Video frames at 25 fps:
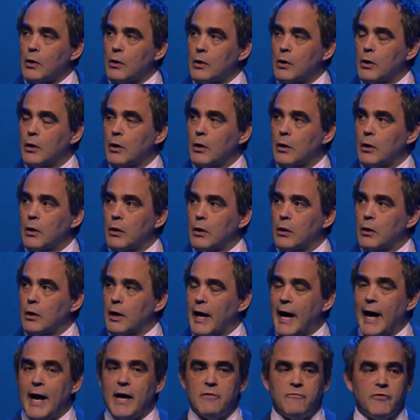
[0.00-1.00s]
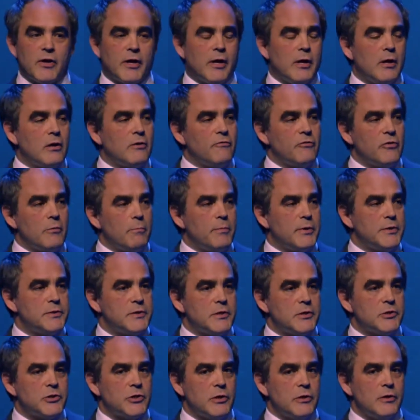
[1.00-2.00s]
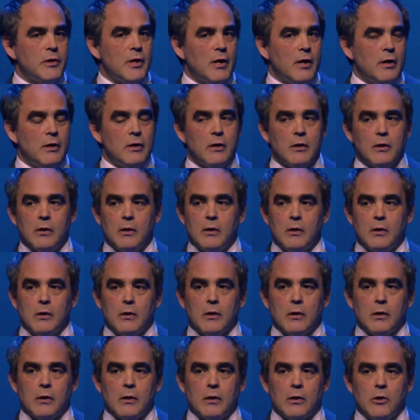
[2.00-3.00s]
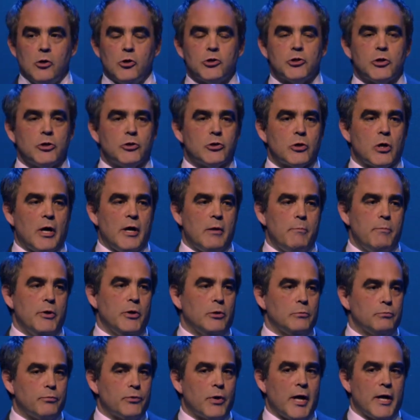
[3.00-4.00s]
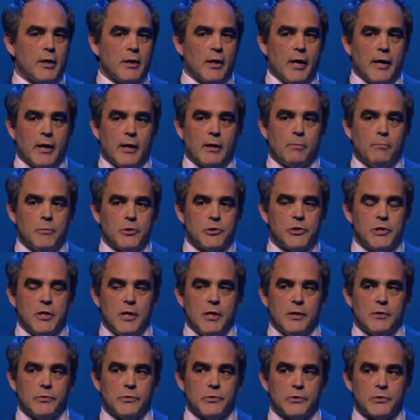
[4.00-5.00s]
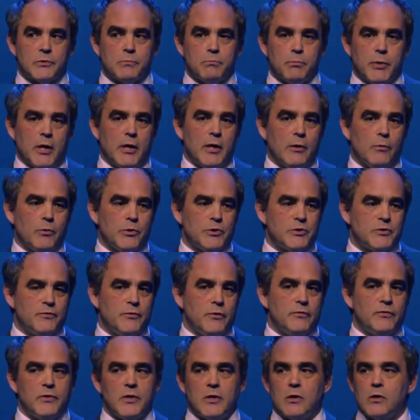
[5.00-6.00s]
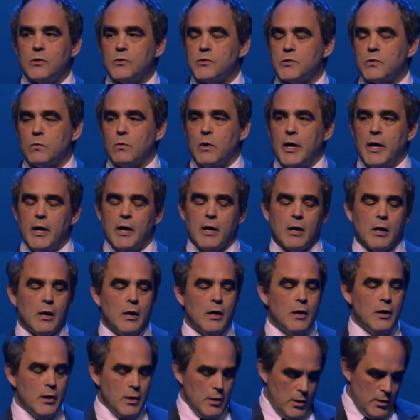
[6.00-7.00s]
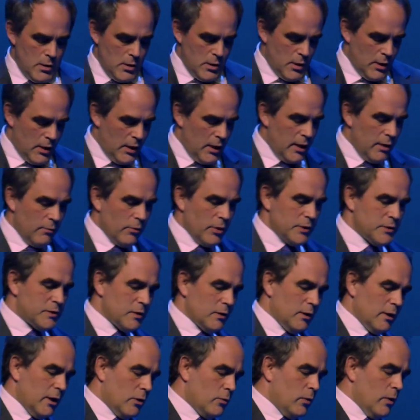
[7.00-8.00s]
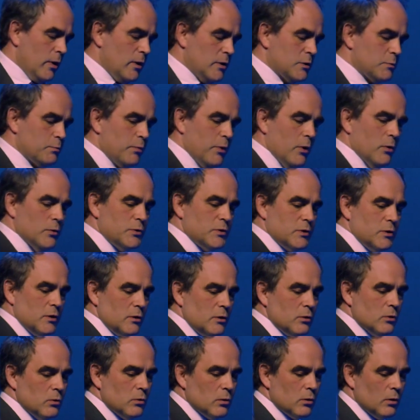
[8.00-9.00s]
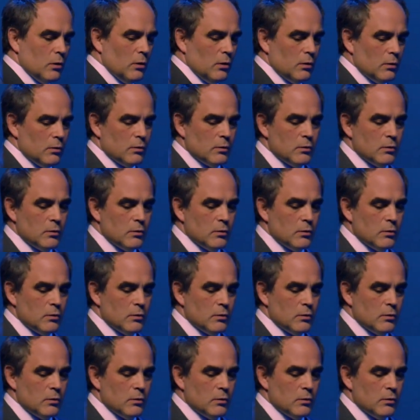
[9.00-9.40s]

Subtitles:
advocate of the position that you should try to build brain-like machines, but it was 50 years away. And he recently quit his post at Google